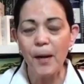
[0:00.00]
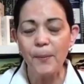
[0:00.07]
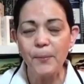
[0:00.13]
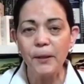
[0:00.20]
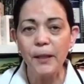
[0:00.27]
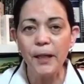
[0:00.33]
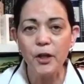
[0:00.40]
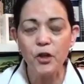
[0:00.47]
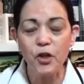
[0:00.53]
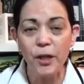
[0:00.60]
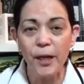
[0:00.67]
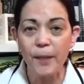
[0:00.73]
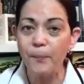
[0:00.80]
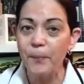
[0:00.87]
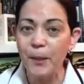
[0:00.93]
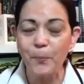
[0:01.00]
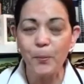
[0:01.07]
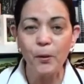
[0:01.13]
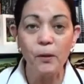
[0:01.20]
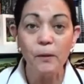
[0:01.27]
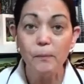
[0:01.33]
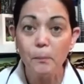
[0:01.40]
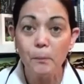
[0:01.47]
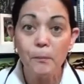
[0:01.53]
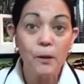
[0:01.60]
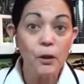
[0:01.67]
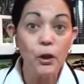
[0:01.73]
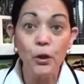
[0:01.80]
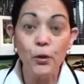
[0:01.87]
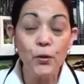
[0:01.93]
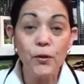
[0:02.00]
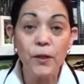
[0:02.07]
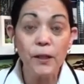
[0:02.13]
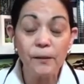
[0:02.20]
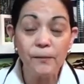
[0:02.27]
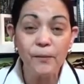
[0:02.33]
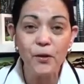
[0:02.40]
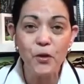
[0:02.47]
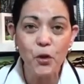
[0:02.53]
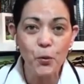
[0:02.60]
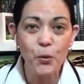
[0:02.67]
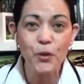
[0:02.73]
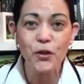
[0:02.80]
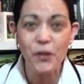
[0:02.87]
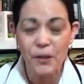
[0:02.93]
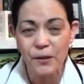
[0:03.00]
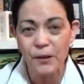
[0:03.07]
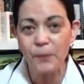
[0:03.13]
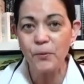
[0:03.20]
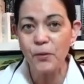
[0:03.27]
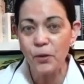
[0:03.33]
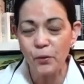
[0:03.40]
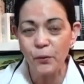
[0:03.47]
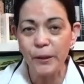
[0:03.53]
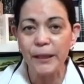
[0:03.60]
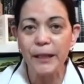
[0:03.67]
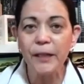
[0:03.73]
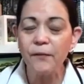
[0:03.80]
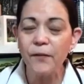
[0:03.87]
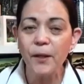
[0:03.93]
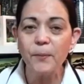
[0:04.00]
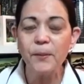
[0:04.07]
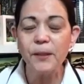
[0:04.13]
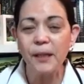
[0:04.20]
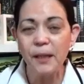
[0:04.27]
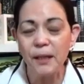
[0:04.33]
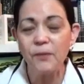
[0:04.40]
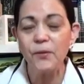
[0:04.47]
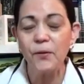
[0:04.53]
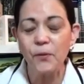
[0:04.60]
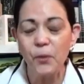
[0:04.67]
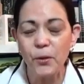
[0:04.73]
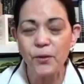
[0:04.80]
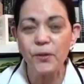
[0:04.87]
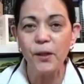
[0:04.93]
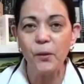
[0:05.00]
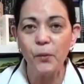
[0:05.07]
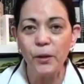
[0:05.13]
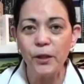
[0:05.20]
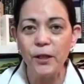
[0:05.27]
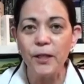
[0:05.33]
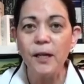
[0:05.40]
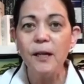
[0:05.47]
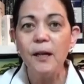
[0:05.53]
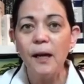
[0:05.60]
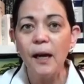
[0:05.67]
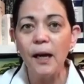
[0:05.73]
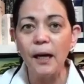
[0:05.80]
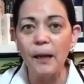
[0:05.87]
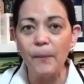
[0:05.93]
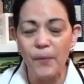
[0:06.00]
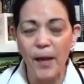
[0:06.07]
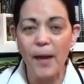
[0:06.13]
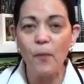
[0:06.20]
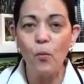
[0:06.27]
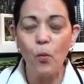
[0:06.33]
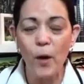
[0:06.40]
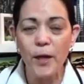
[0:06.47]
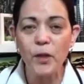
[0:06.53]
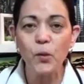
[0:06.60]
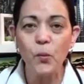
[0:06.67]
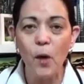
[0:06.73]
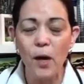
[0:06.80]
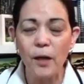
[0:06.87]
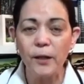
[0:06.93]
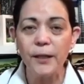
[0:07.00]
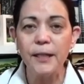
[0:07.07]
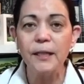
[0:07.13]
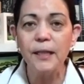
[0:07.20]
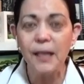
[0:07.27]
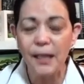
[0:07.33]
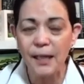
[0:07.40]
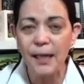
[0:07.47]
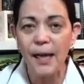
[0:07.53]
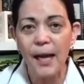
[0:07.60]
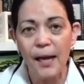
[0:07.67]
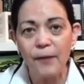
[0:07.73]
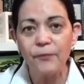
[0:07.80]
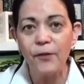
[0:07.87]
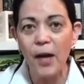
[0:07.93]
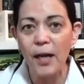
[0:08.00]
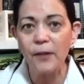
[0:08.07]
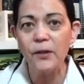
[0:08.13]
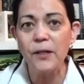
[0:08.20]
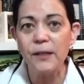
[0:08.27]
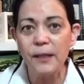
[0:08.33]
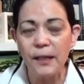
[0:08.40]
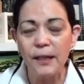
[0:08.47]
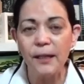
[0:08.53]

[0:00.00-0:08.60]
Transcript: population and people using the sewer systems to relieve themselves, of course they would, that wastewater is going to have virus in